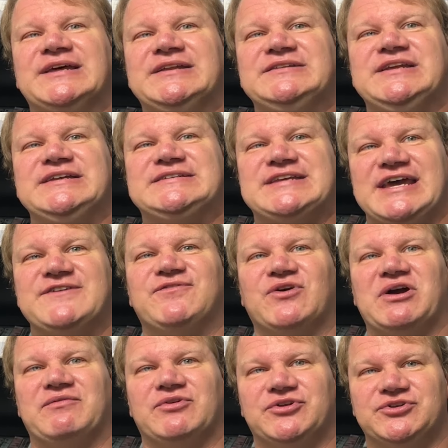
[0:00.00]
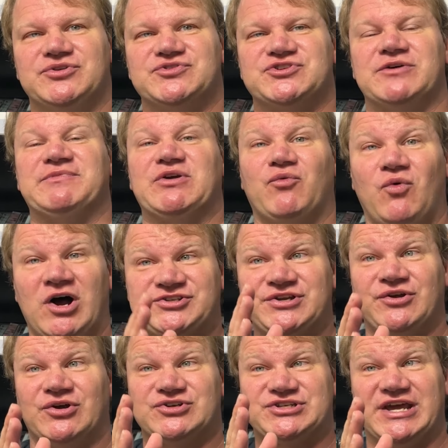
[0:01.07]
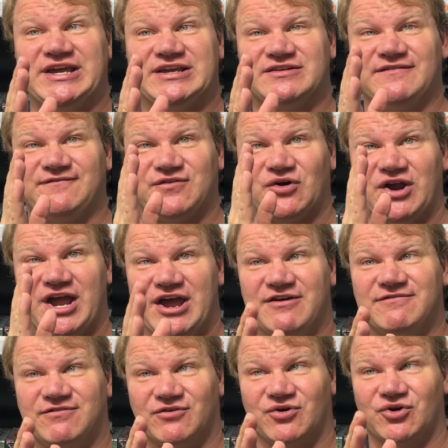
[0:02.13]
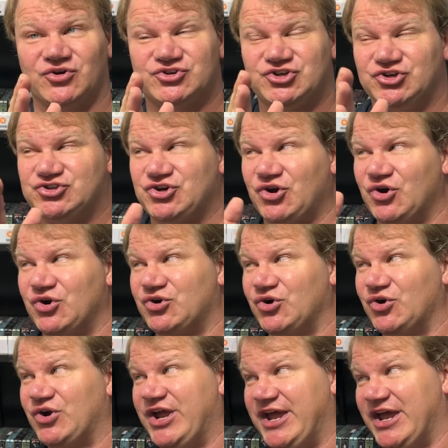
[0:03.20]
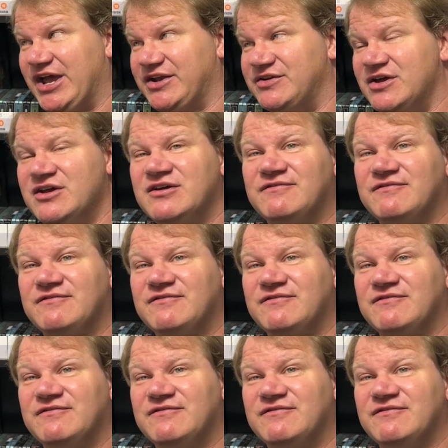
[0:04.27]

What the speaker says: Lindy take forever to do something. Watching her take forever to turn her head.